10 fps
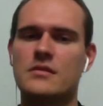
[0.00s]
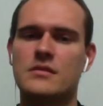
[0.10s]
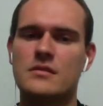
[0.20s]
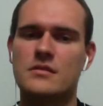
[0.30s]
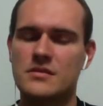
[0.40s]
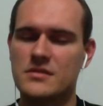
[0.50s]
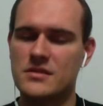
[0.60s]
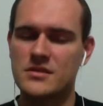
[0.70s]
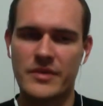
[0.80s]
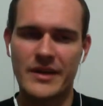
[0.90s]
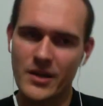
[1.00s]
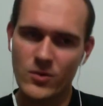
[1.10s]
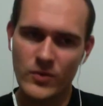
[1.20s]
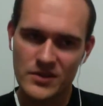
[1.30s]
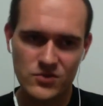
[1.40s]
the system
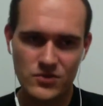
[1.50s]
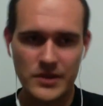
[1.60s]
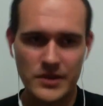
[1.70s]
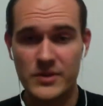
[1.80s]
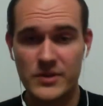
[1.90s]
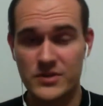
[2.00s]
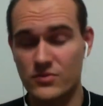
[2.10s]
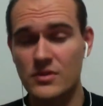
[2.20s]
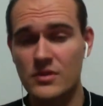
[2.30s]
anywhere soon.